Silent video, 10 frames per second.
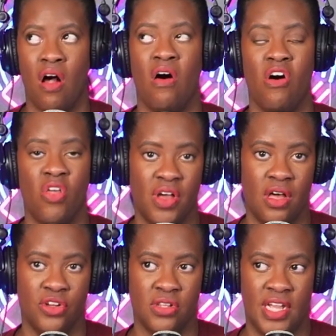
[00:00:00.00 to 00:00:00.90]
all the
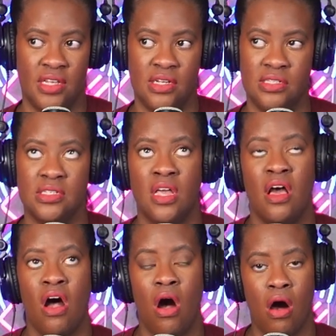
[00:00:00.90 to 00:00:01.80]
other ladies
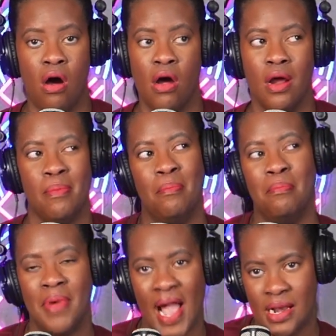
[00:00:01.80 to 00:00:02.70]
are,
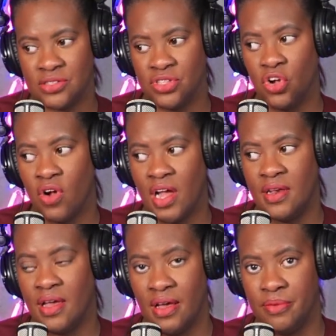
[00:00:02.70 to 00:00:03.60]
minus the
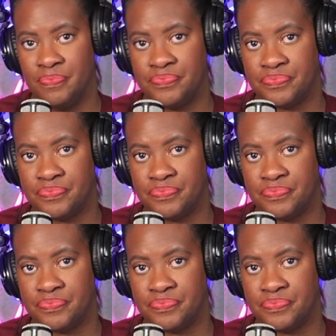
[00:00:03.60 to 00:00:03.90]
Grand Dame.